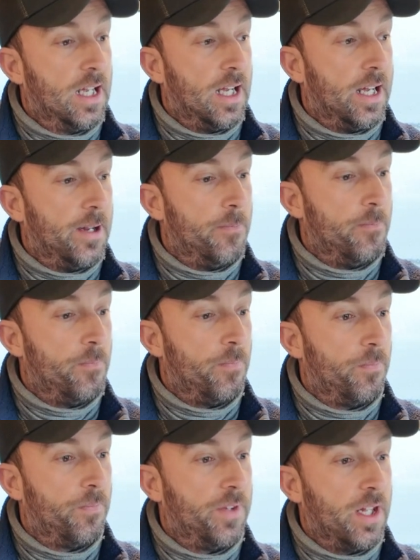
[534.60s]

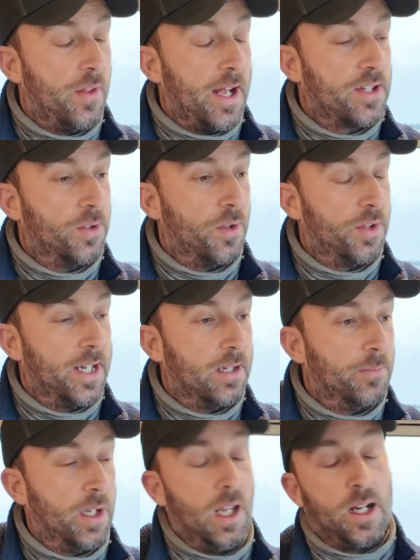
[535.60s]
that sort of
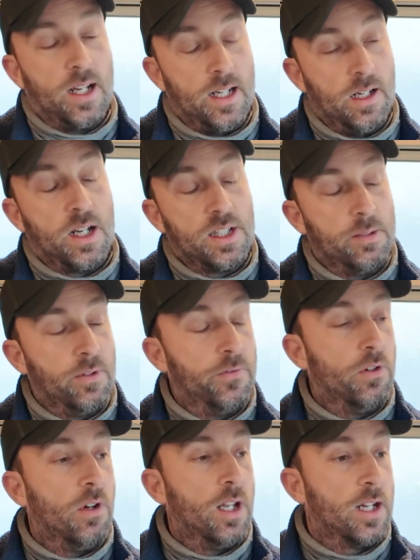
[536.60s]
thing. But luckily, like I said
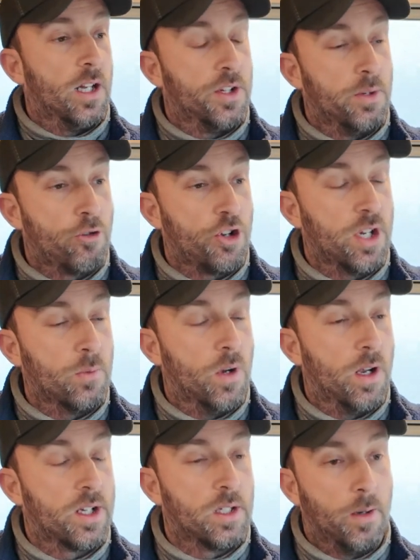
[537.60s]
before, I do project
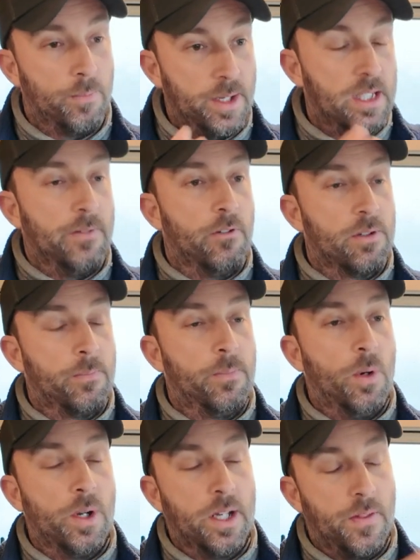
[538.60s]
work, so I'm busy for a
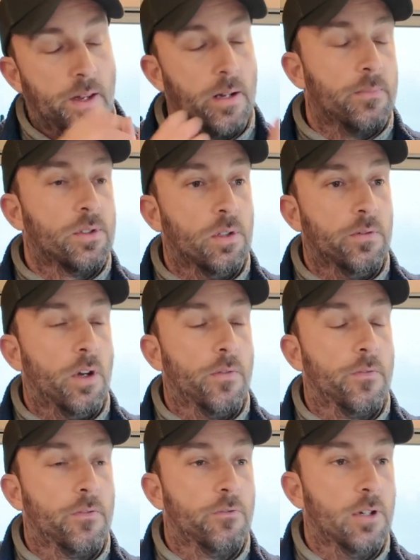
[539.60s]
point and then I'm sort of off
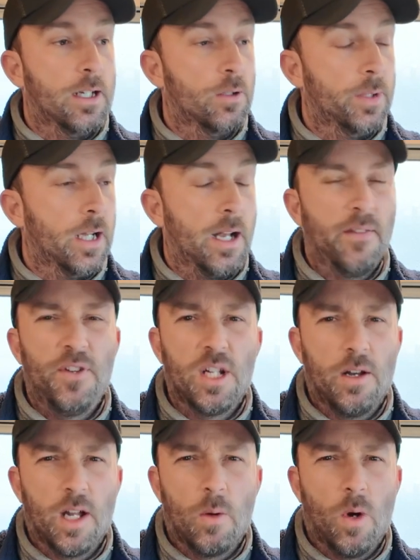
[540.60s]
for a little bit. And if you
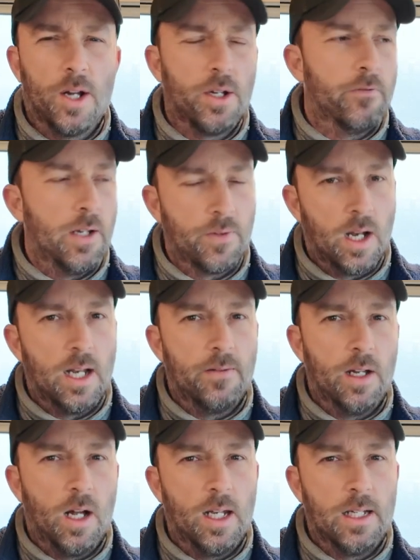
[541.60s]
don't know what I do for a
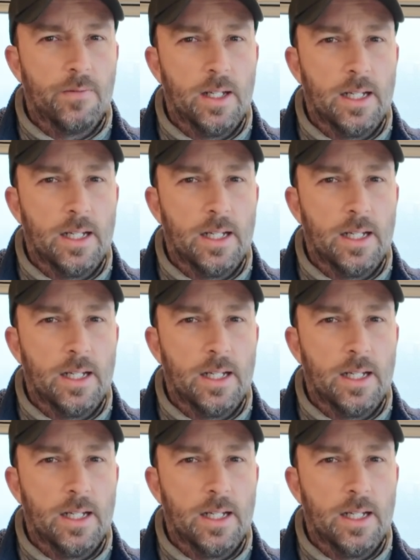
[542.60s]
living, I'll leave a